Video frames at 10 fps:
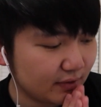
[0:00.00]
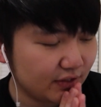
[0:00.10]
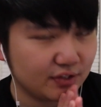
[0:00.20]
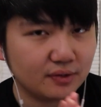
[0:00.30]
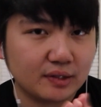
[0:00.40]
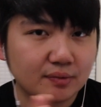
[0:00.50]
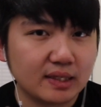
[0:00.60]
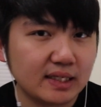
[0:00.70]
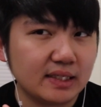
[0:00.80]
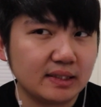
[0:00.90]
So it
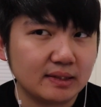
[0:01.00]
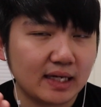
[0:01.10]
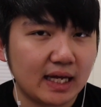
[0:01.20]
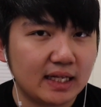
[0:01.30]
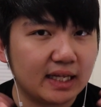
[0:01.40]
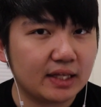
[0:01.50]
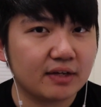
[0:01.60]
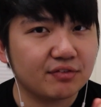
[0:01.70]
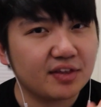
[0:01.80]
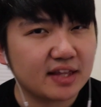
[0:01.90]
really kind of like you
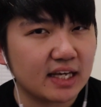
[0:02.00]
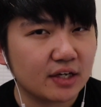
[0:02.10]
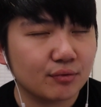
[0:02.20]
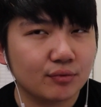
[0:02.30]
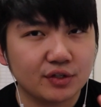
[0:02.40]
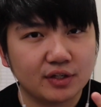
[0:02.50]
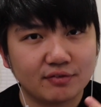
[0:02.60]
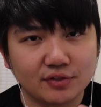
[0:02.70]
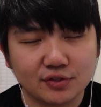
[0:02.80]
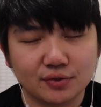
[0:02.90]
have to think what you
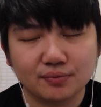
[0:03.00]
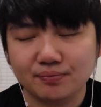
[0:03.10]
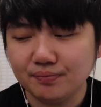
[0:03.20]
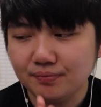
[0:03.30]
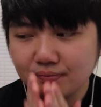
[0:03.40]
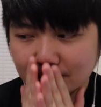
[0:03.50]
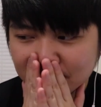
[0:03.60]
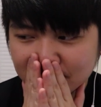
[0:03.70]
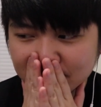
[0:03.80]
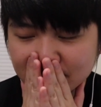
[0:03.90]
have to do.
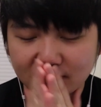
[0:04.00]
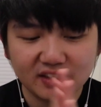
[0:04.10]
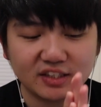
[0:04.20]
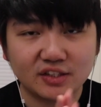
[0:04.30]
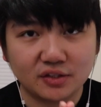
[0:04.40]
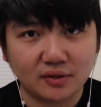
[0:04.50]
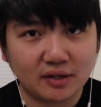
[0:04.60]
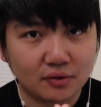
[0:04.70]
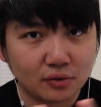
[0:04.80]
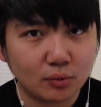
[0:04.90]
So
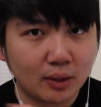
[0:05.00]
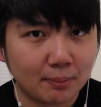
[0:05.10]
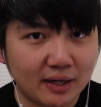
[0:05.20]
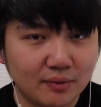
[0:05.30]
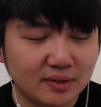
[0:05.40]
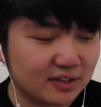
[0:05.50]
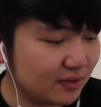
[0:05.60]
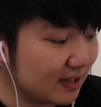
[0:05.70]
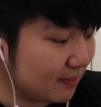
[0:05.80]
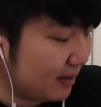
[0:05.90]
I'll go one by one
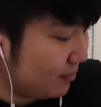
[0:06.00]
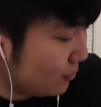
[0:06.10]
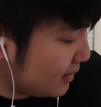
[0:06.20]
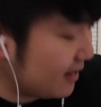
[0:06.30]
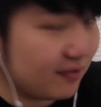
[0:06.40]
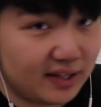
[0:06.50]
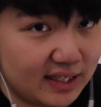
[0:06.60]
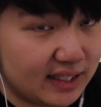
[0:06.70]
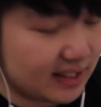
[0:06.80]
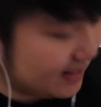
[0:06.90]
to explain what
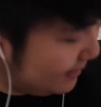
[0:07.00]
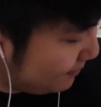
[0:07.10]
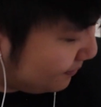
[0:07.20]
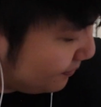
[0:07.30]
everything is.